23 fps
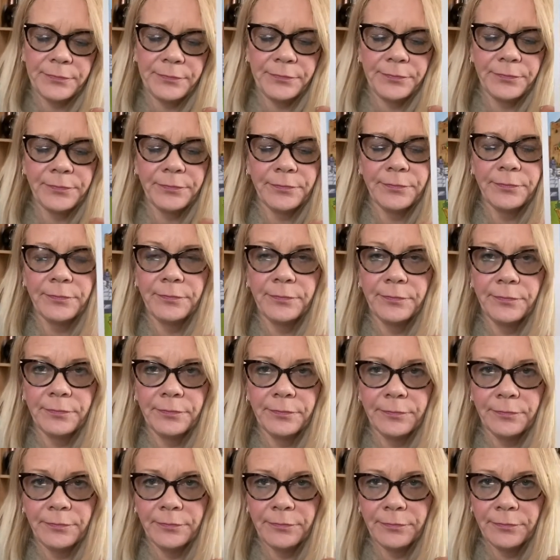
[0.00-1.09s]

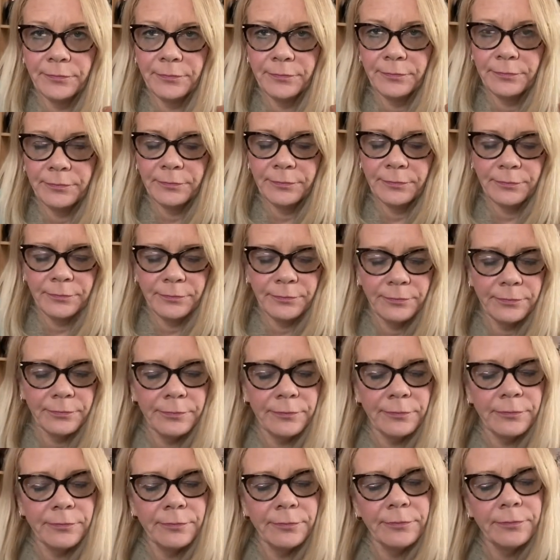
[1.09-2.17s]

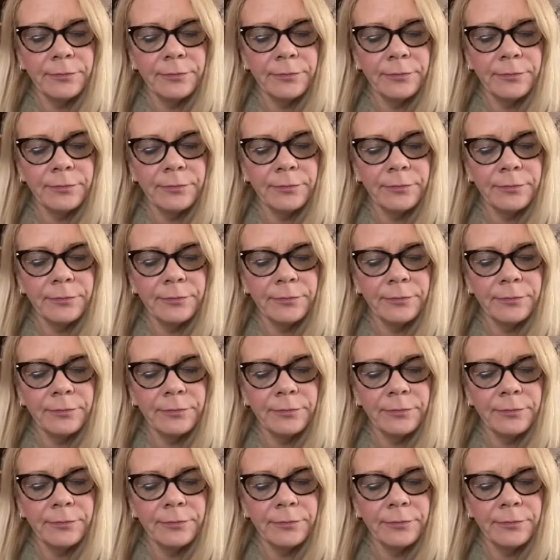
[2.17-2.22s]
Nothing is said.